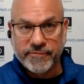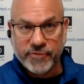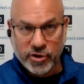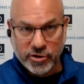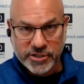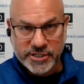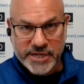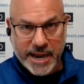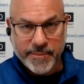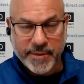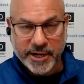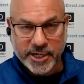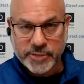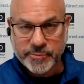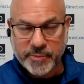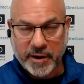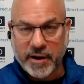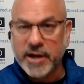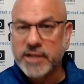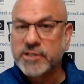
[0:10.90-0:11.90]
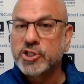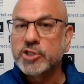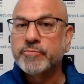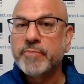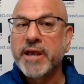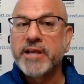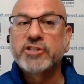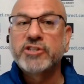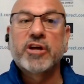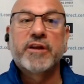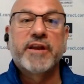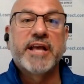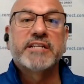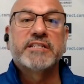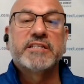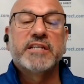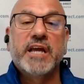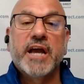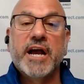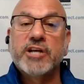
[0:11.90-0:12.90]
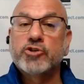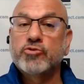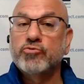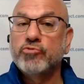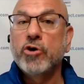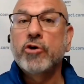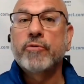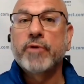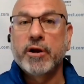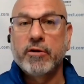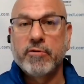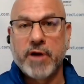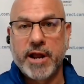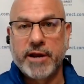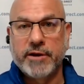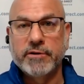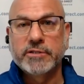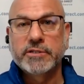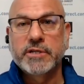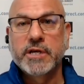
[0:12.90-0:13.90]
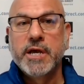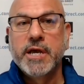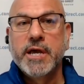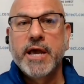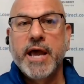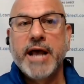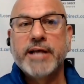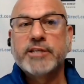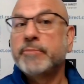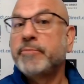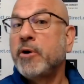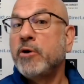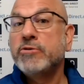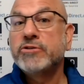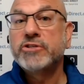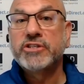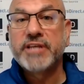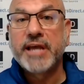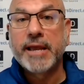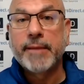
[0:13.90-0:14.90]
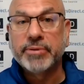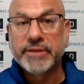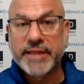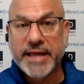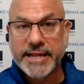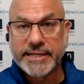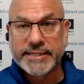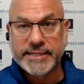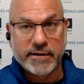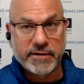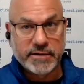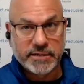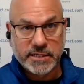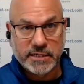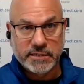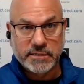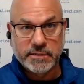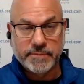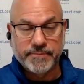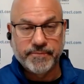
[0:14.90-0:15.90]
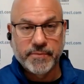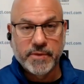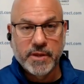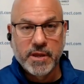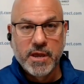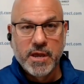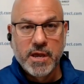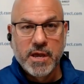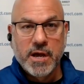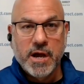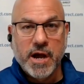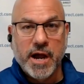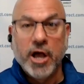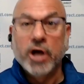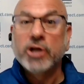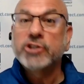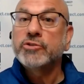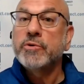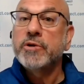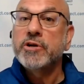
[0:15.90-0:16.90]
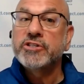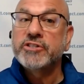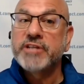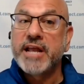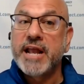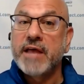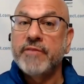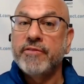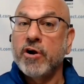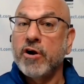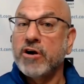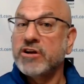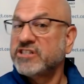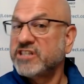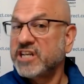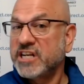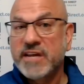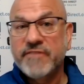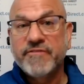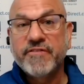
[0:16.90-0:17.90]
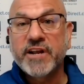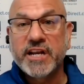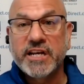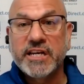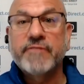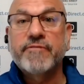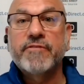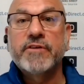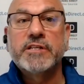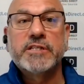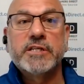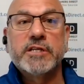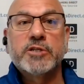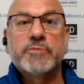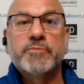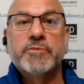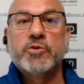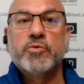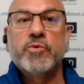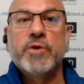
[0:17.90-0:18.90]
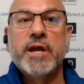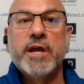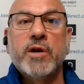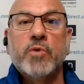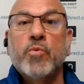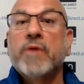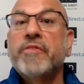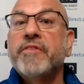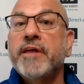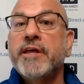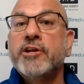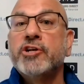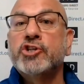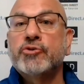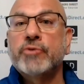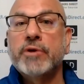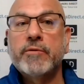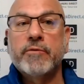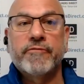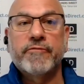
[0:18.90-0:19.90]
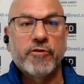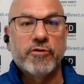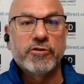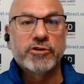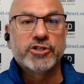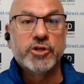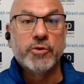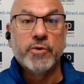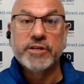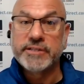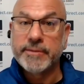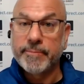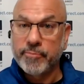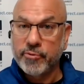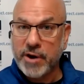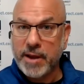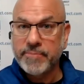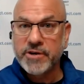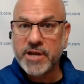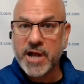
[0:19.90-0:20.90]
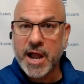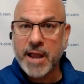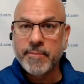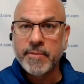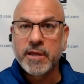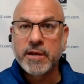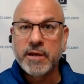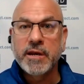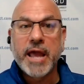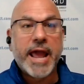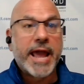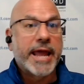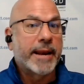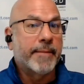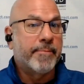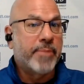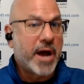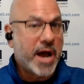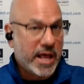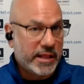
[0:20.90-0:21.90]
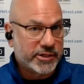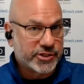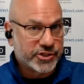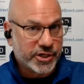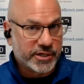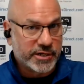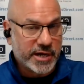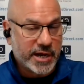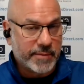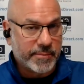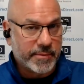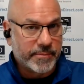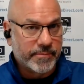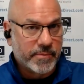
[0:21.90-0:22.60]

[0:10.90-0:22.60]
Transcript: of your diamond experience is based on STI's rotary grinders, as opposed to, say, a planetary system. I also understand there are significant differences between what the industry refers to as a prep diamond and a polishing diamond.